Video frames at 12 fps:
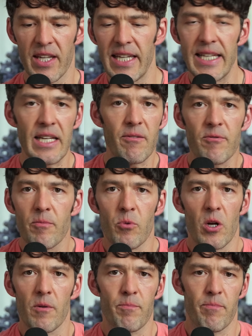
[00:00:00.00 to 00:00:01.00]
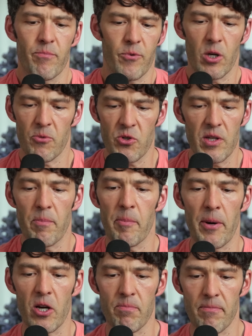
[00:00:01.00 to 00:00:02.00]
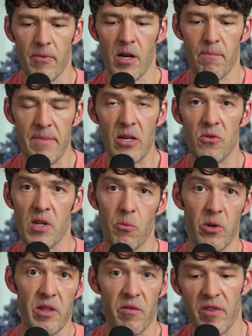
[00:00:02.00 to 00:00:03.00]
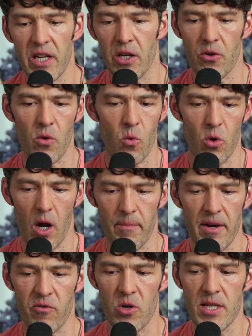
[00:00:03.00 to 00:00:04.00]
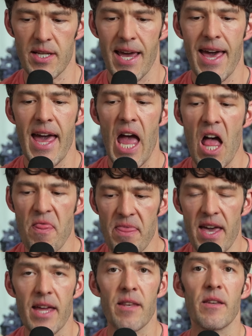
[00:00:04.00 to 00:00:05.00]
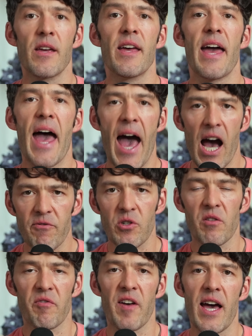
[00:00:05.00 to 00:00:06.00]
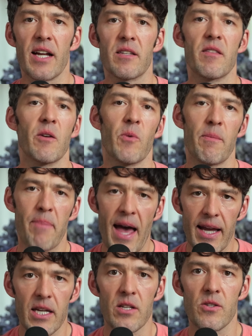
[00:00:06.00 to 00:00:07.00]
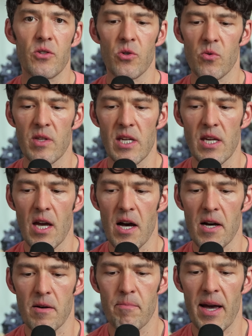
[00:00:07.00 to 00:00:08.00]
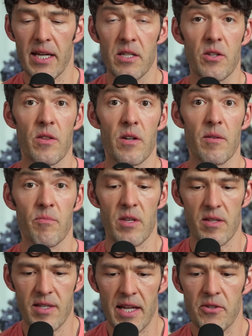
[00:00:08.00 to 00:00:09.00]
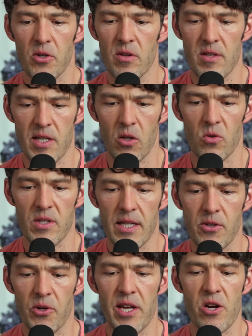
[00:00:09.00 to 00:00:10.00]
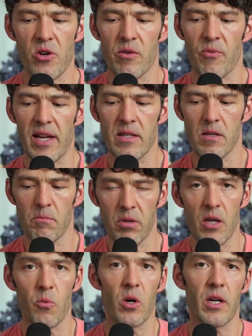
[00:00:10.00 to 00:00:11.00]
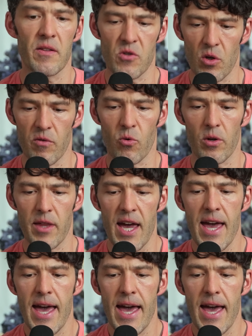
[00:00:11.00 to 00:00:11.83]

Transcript: eating, you know, commercially prepared meals that were either vegan or omnivorous. And then after the fact, they went back into the center, the single center here, and ran some blood work and so forth.